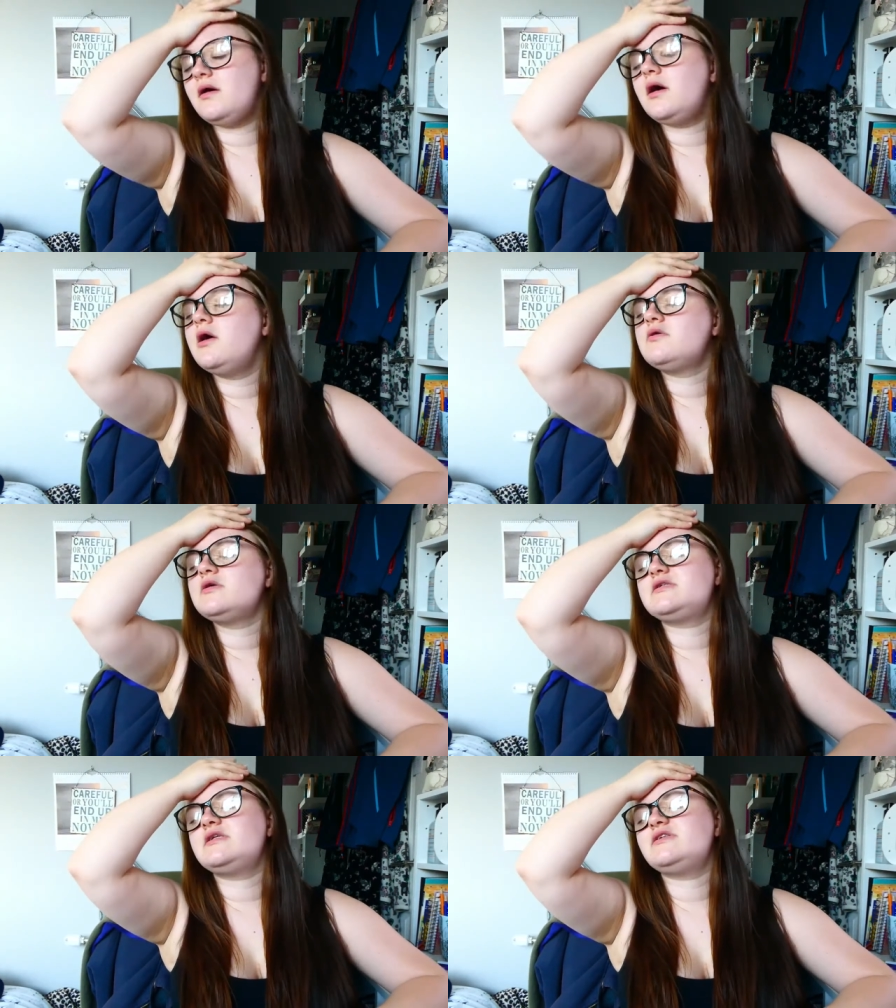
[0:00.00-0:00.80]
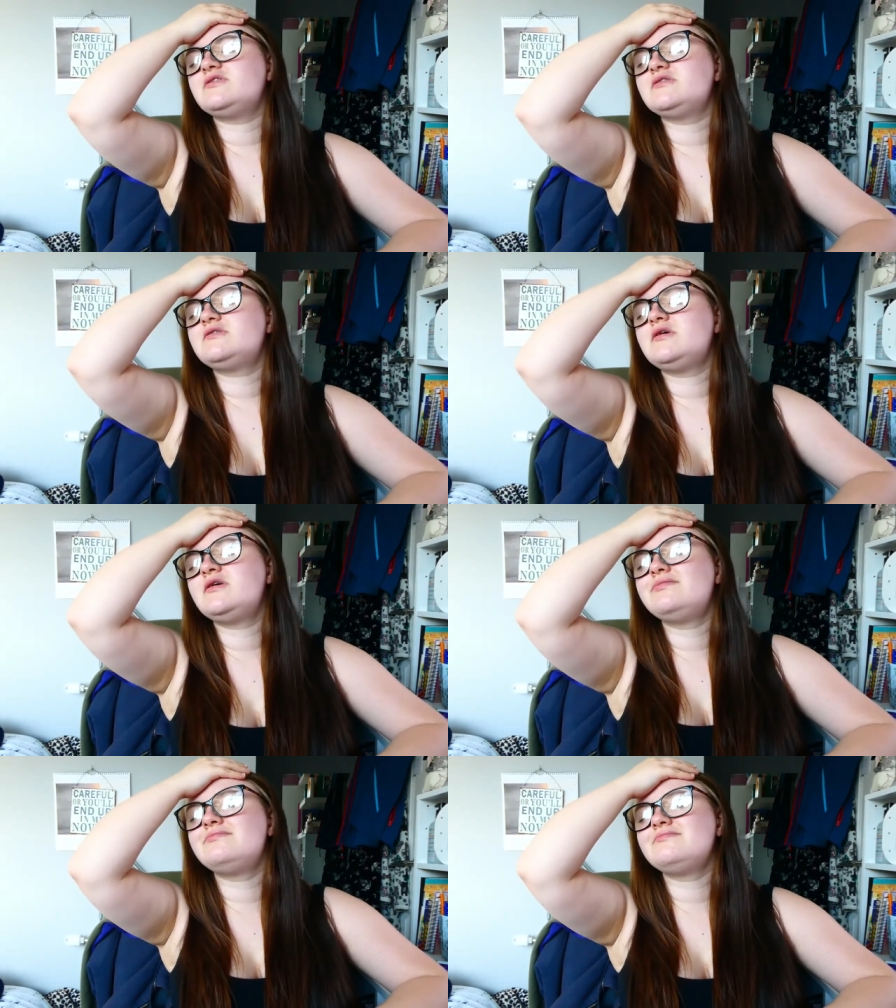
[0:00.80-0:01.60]
I honestly just
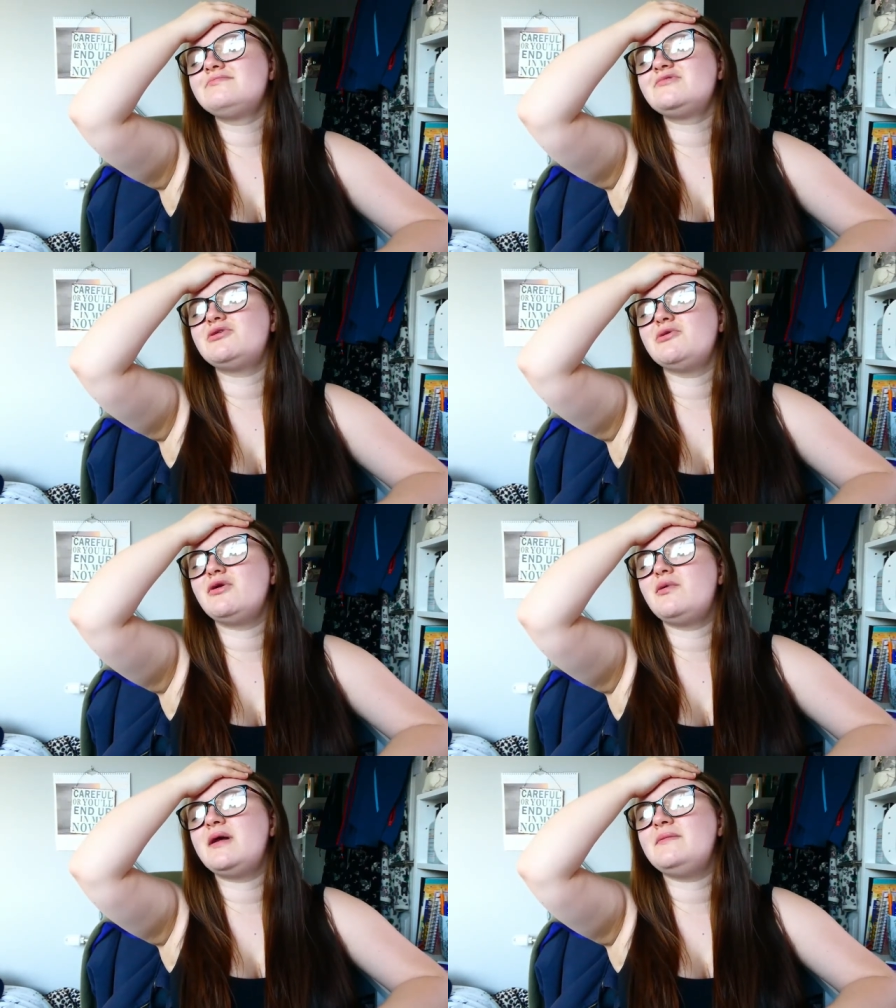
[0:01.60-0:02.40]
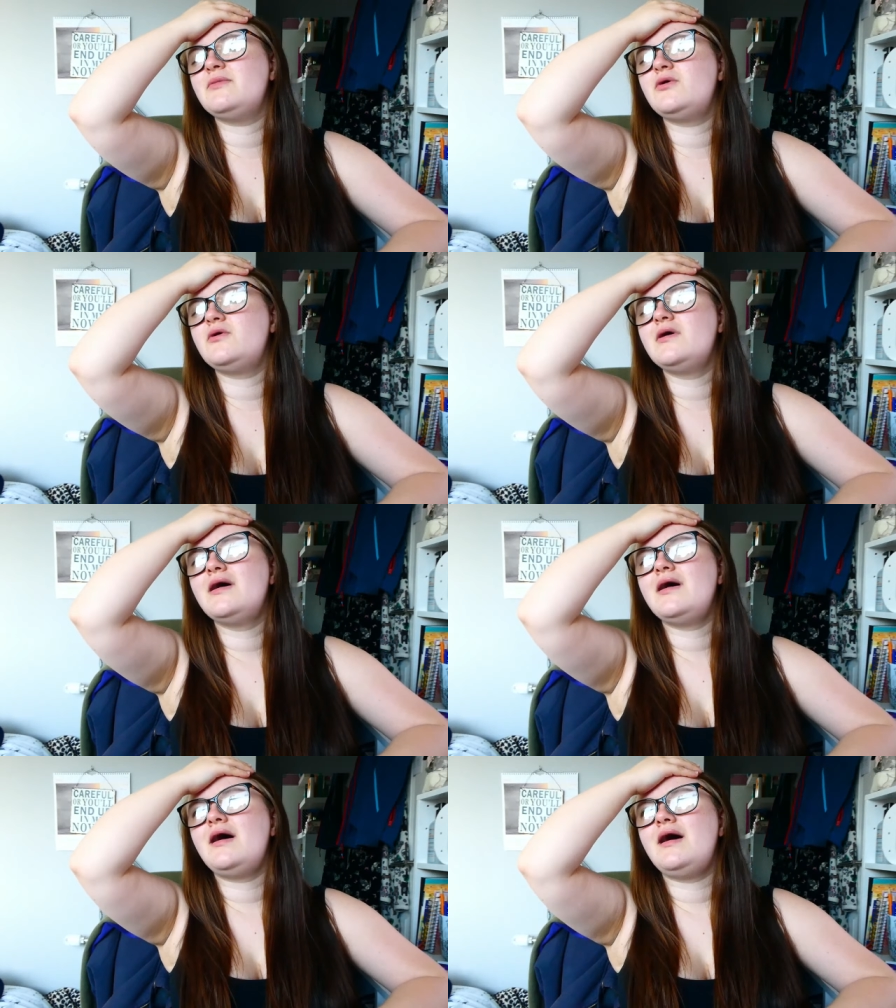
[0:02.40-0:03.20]
don't know anymore.
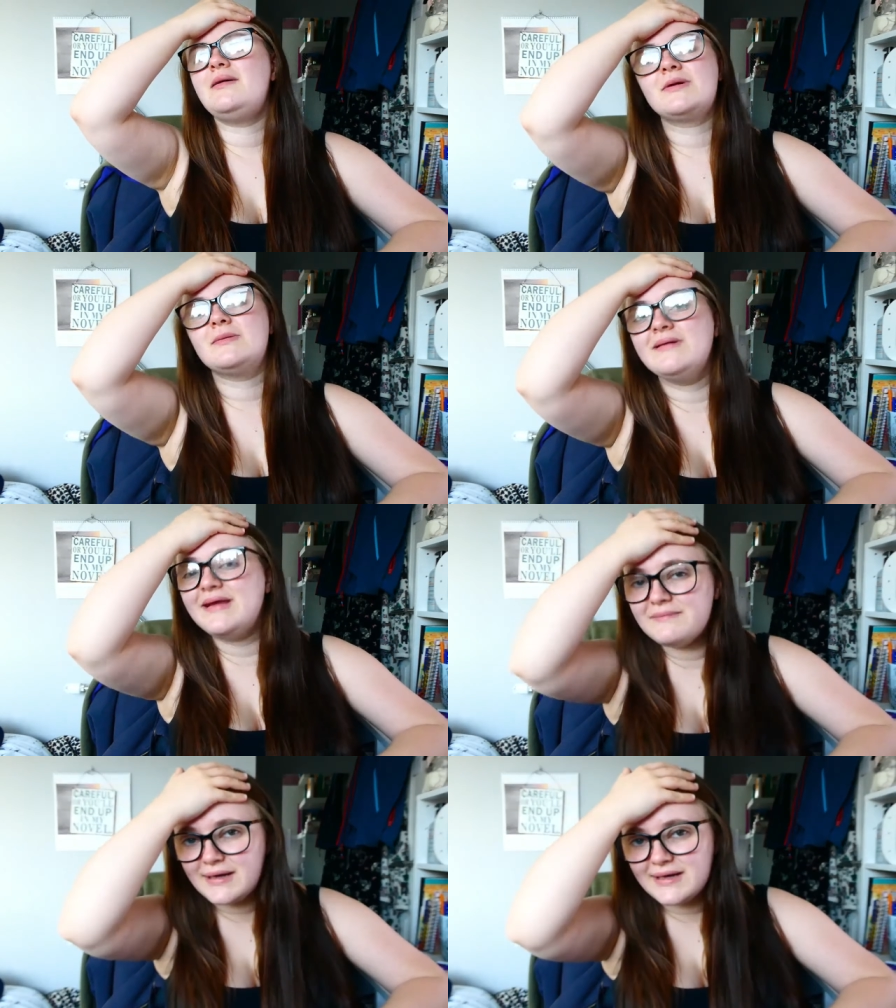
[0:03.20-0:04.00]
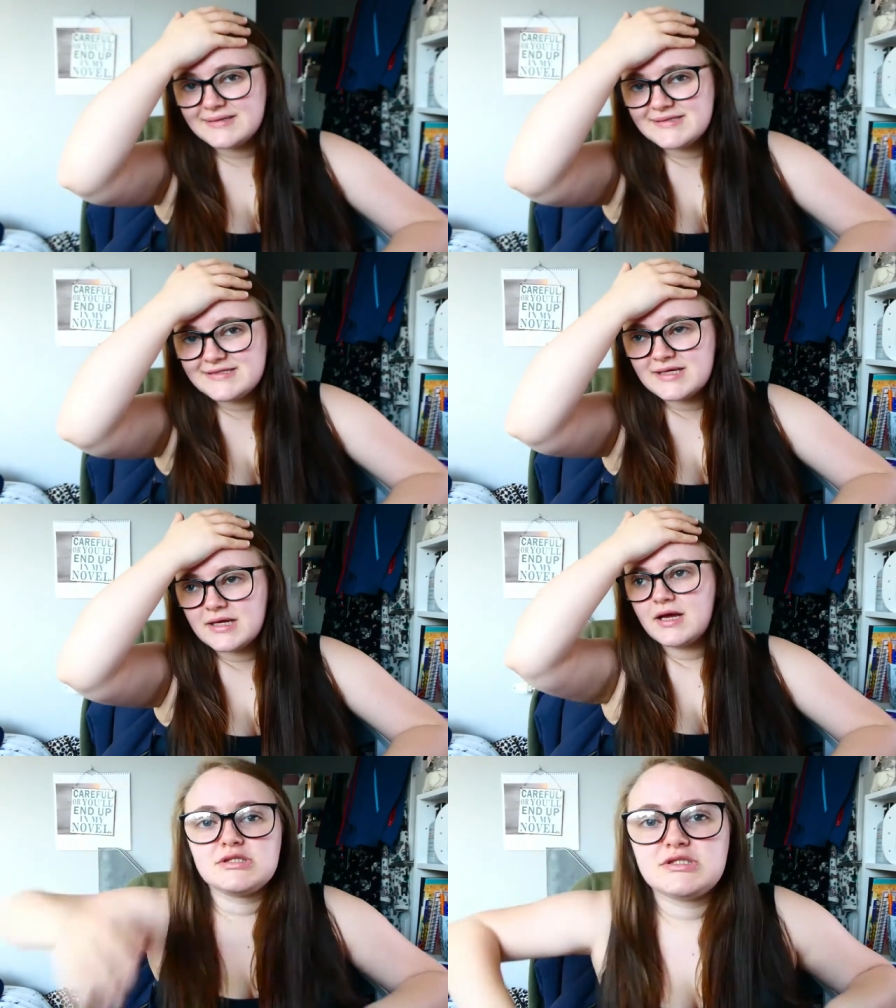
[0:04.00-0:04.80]
I'm a complete mess.
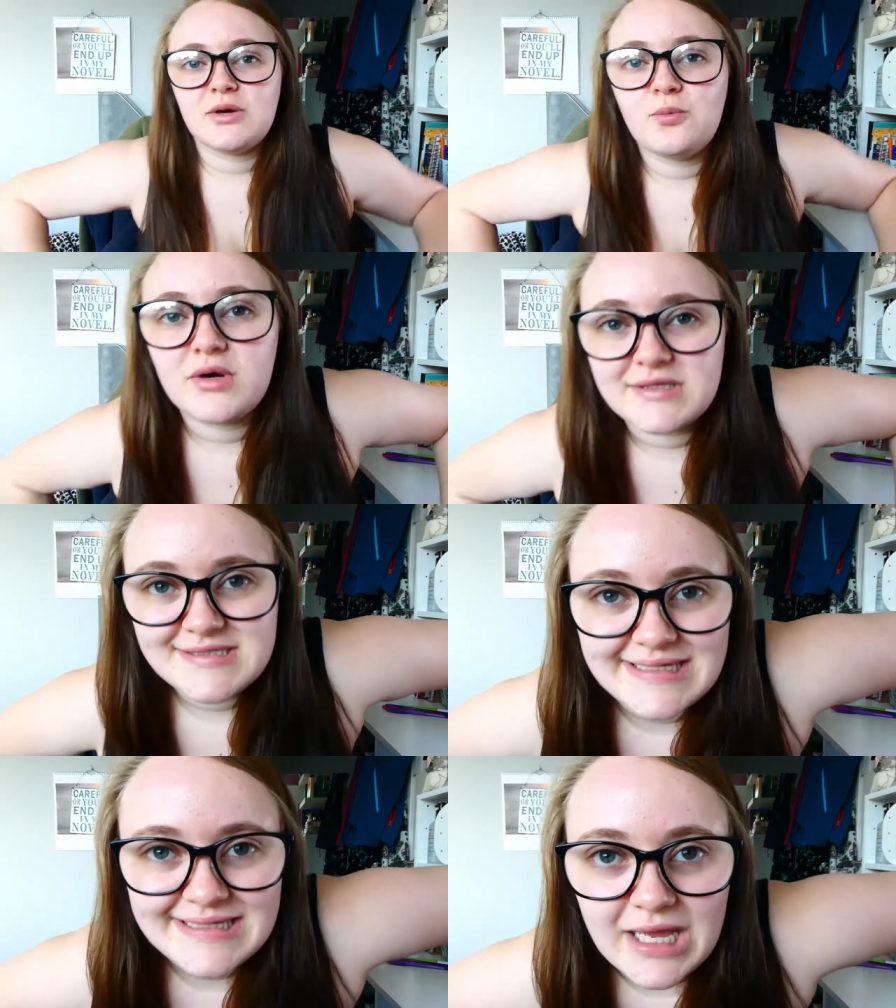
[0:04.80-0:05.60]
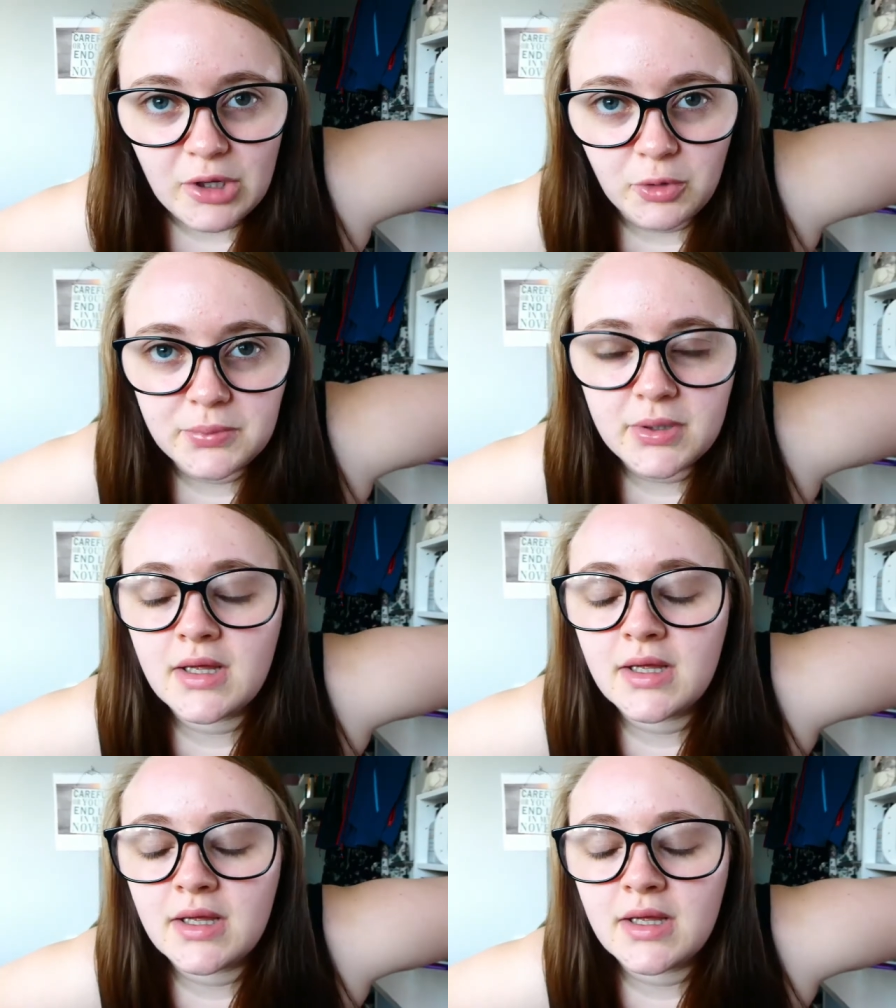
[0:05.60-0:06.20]
Someone send help.